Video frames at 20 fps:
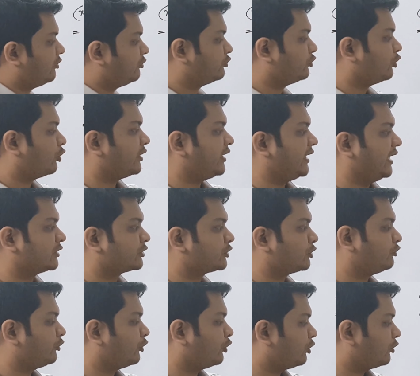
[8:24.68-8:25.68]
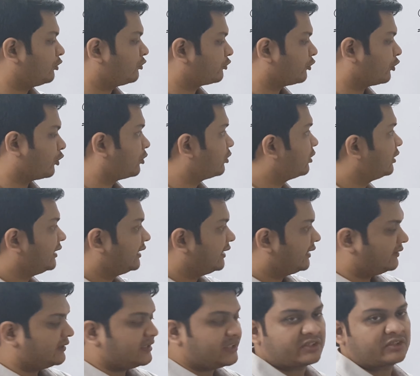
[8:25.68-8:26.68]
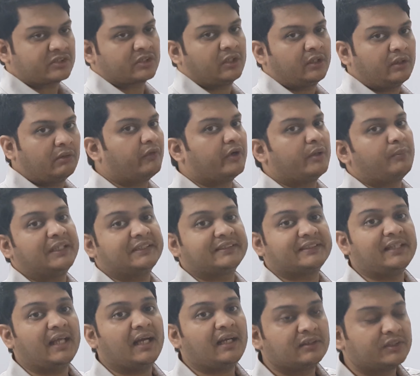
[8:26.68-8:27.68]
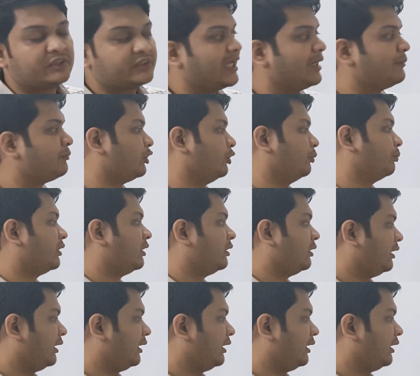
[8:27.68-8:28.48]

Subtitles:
4 here. So 4, this remains in the same group.